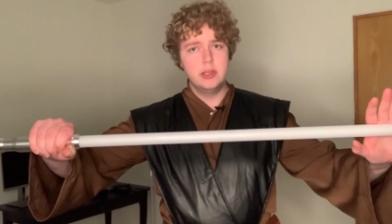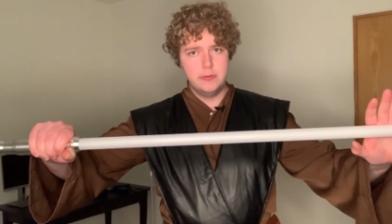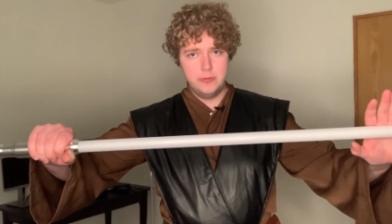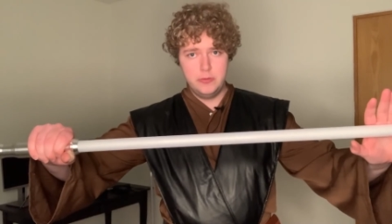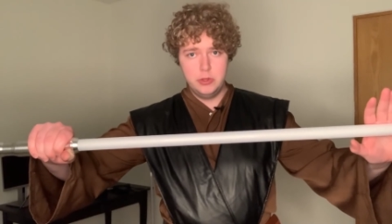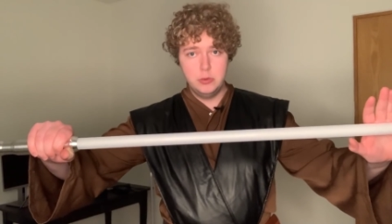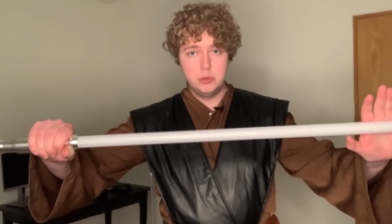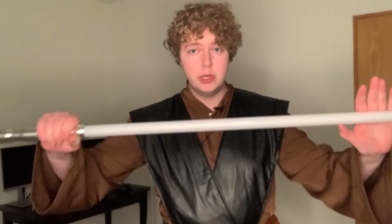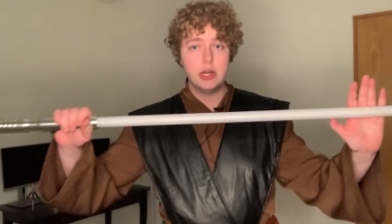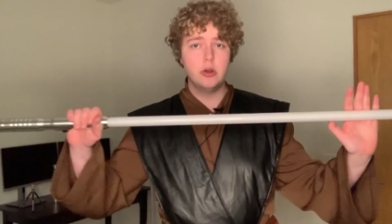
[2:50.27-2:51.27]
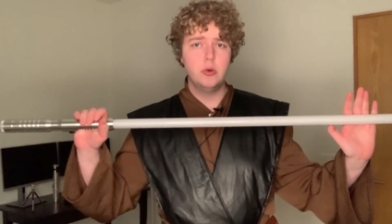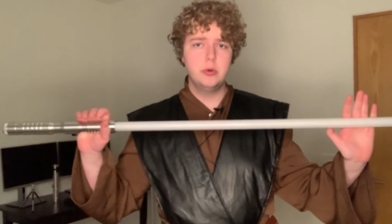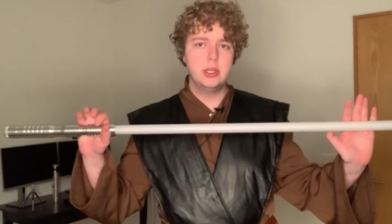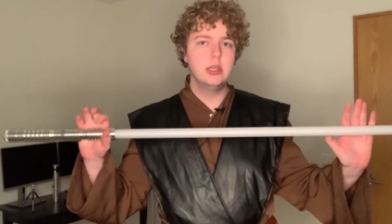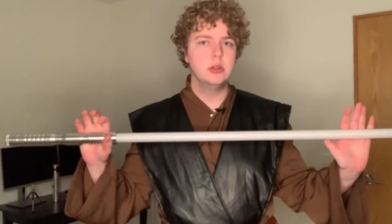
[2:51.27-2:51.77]
if you do not
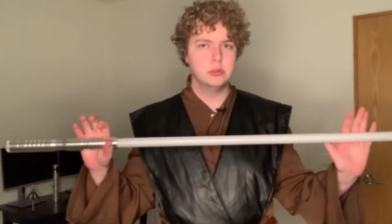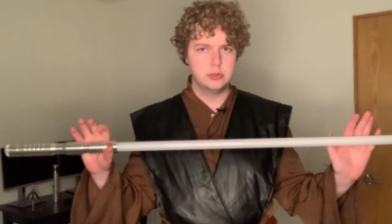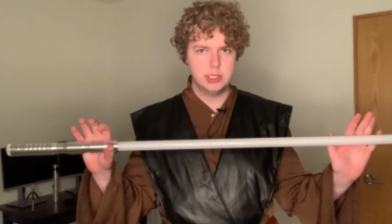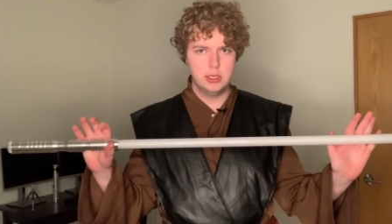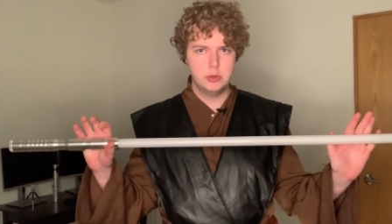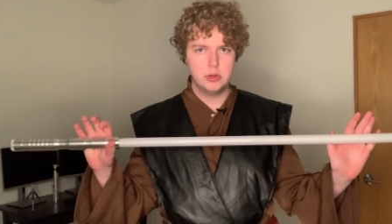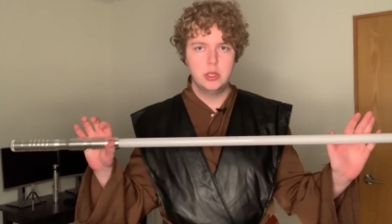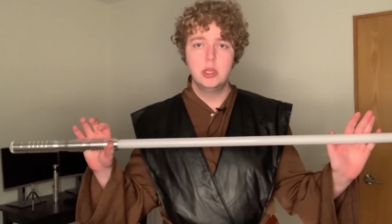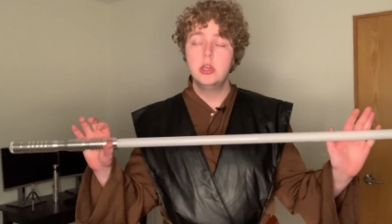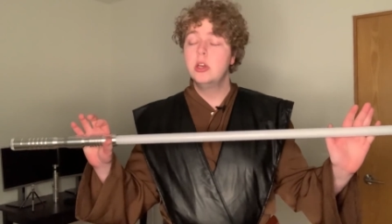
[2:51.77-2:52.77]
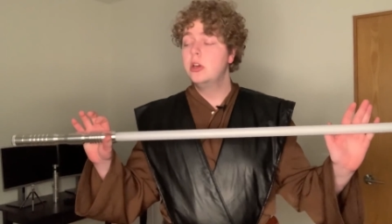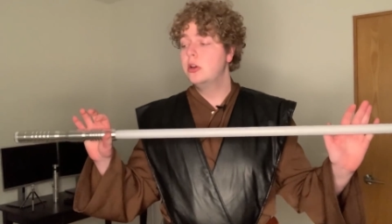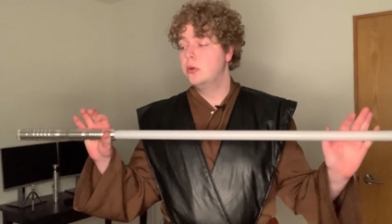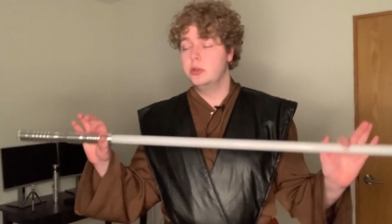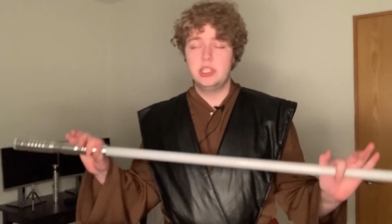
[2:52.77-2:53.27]
own a Ultra Saber
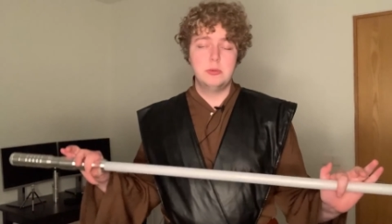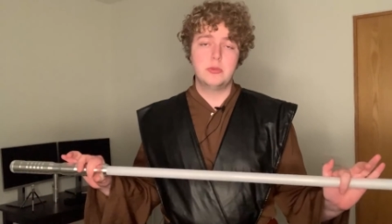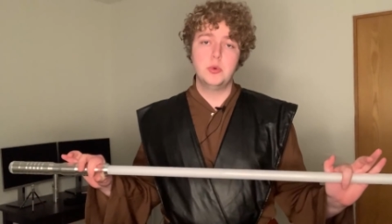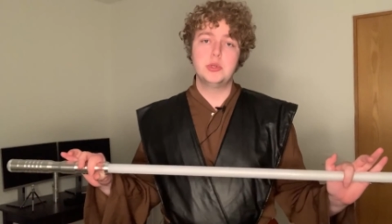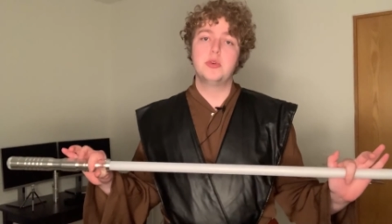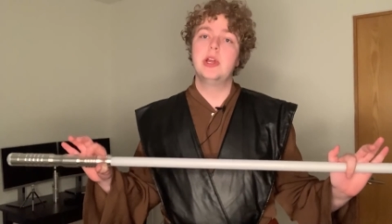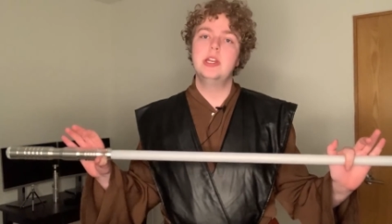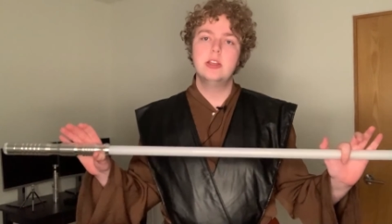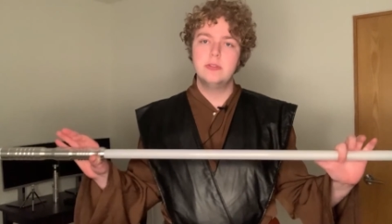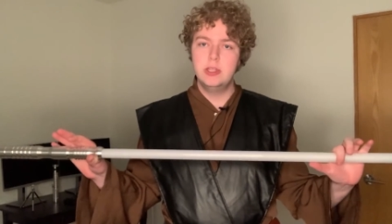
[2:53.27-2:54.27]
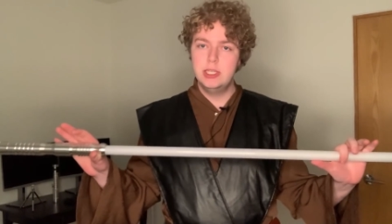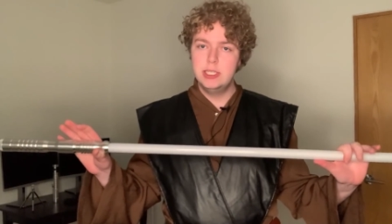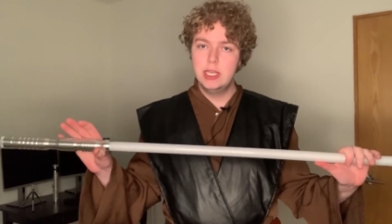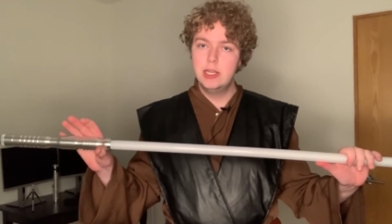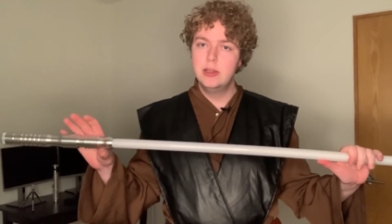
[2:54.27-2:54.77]
or Saber Forge or any of
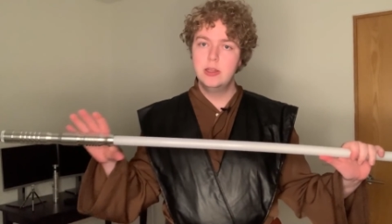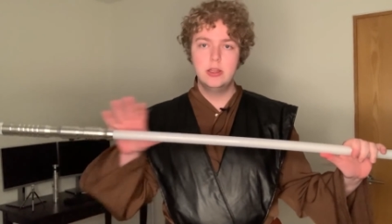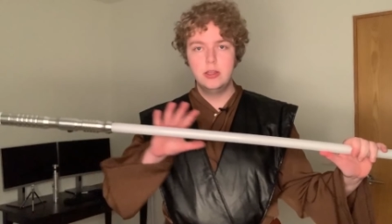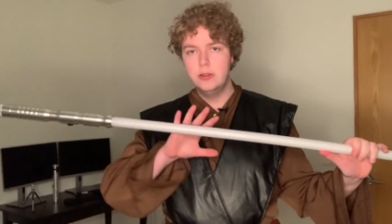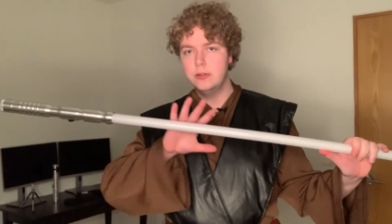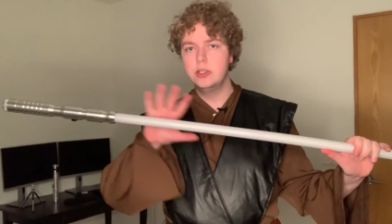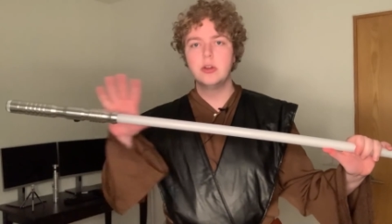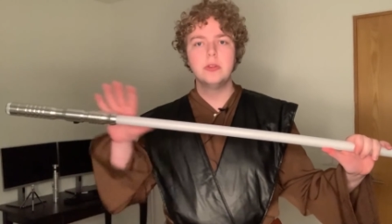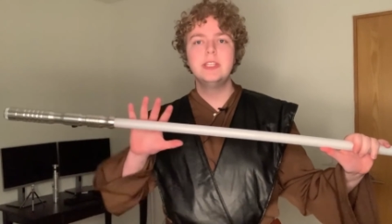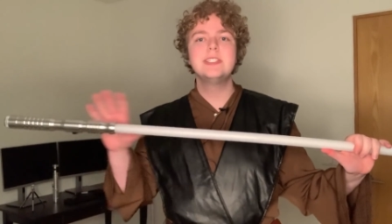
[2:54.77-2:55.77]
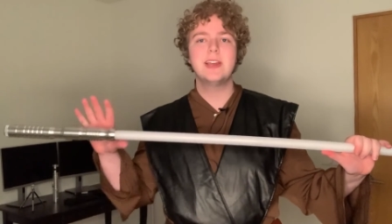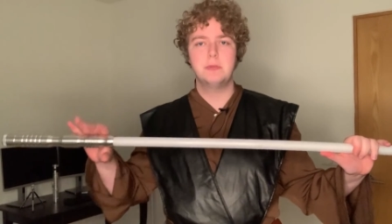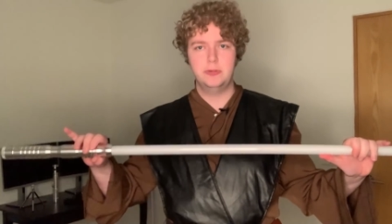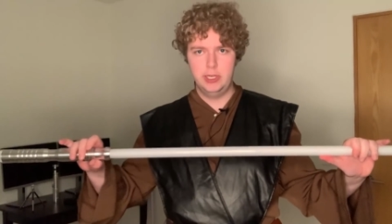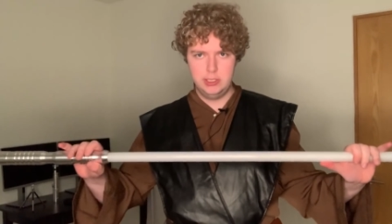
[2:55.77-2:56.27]
the, these
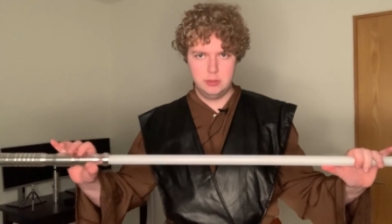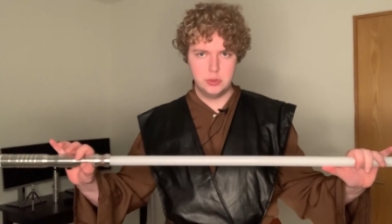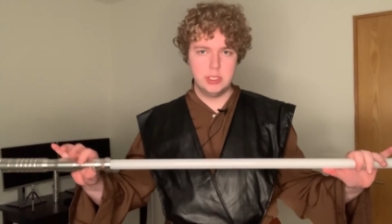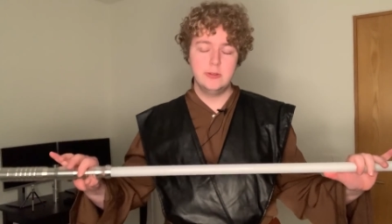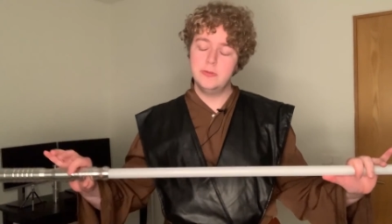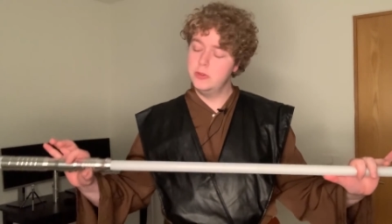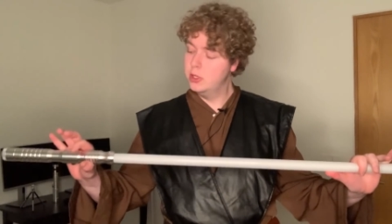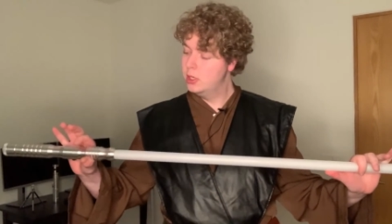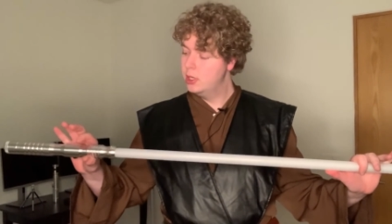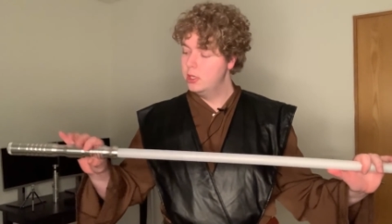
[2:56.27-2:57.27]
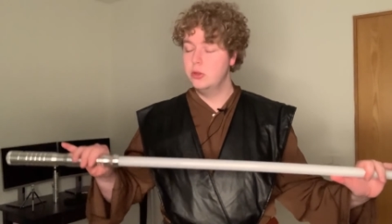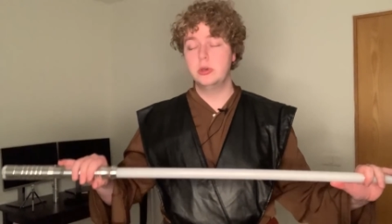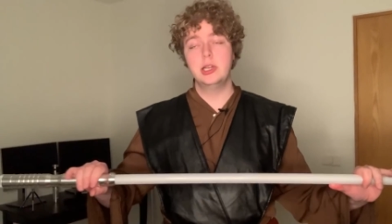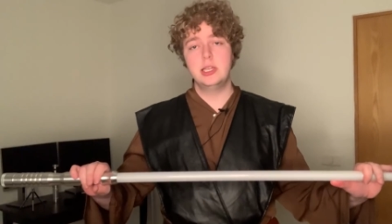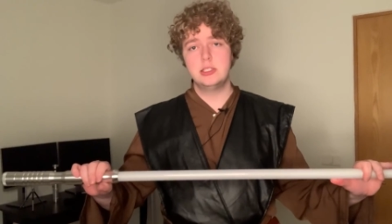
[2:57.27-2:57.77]
type of lightsabers, if the
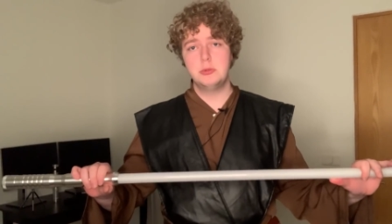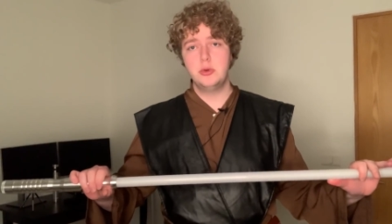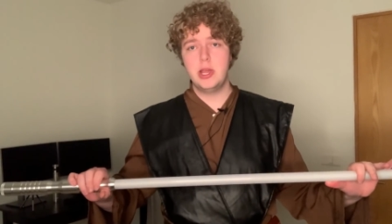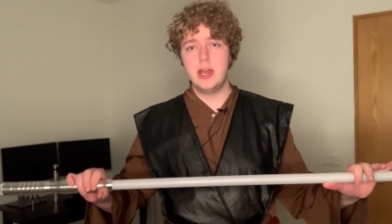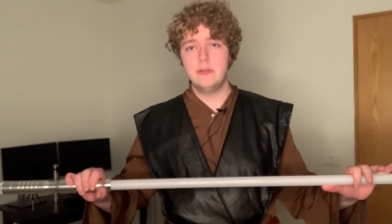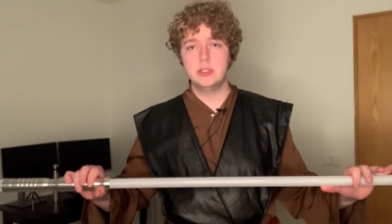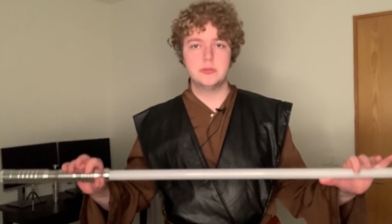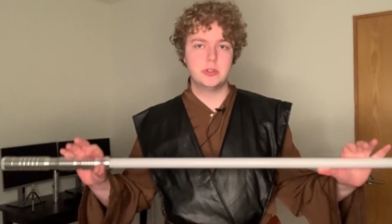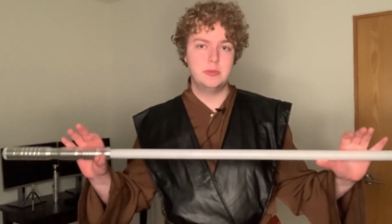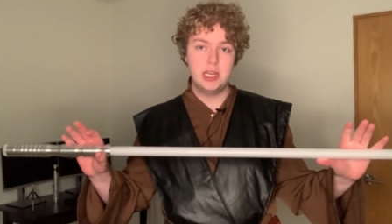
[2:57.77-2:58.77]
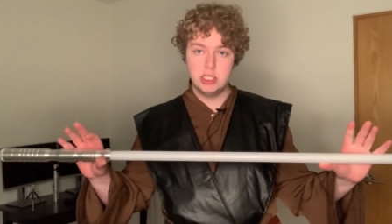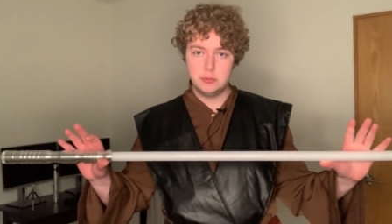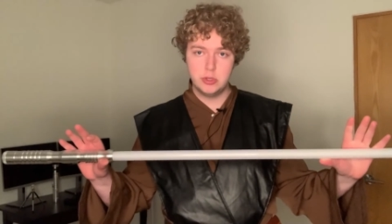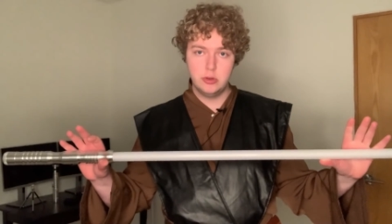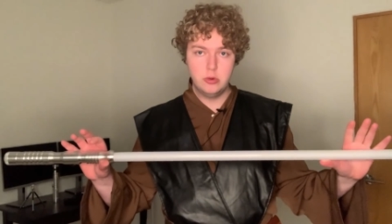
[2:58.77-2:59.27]
only lightsaber you have is from
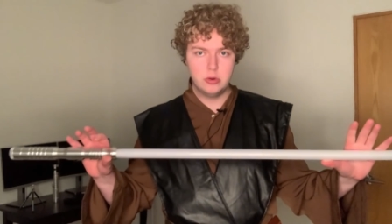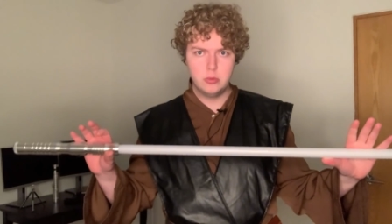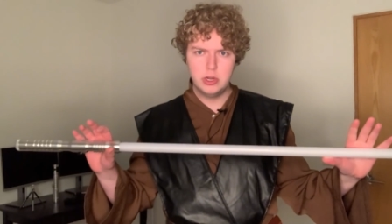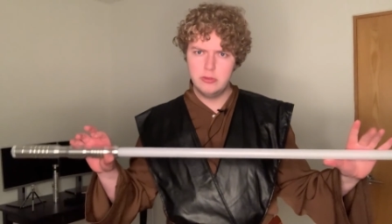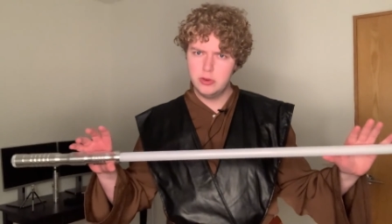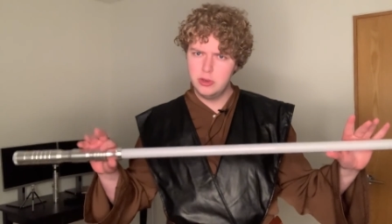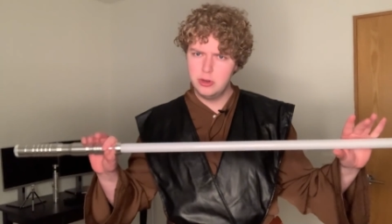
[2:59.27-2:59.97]
Hasbro or whatever